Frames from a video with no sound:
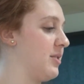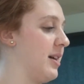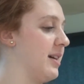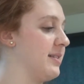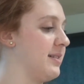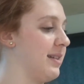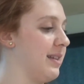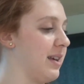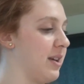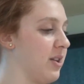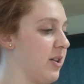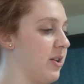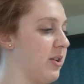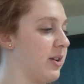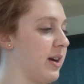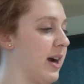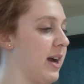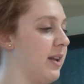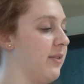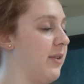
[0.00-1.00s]
So as a leader,
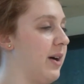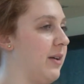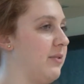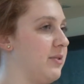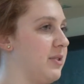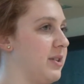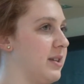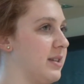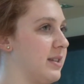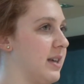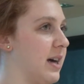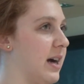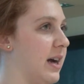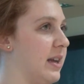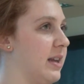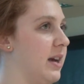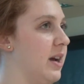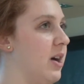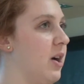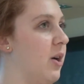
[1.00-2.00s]
you kind of have to
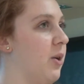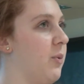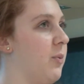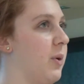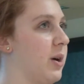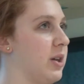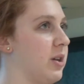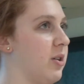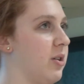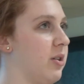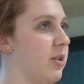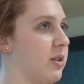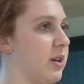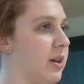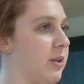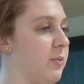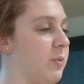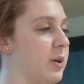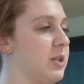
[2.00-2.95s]
decide what you're looking,